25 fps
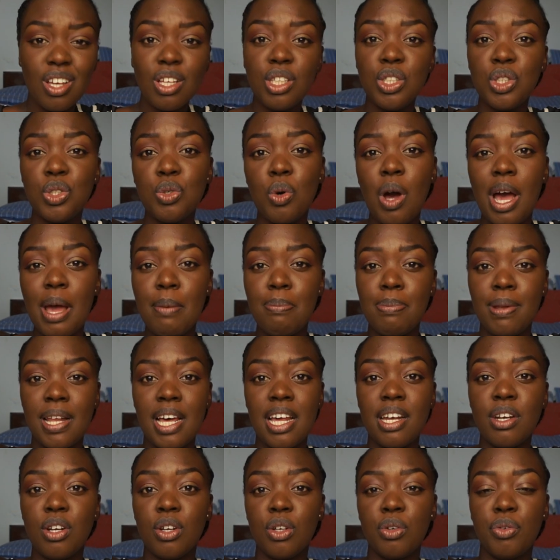do I
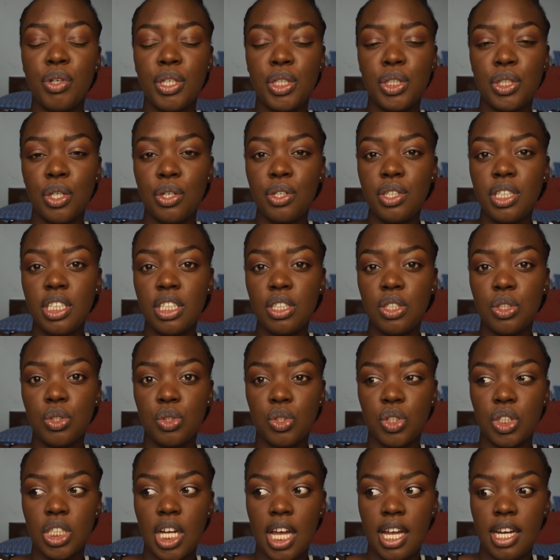plan on returning to
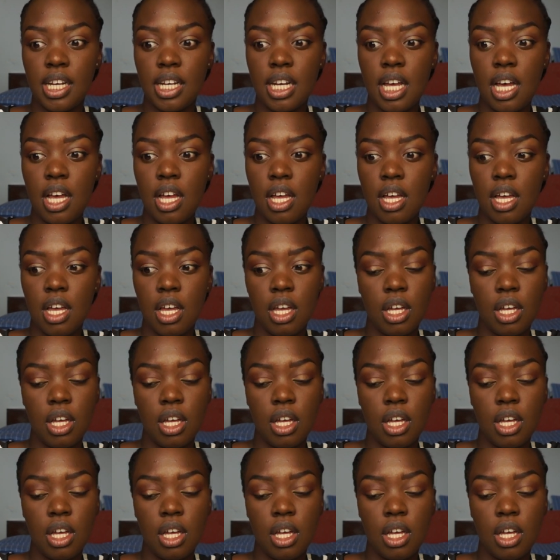China?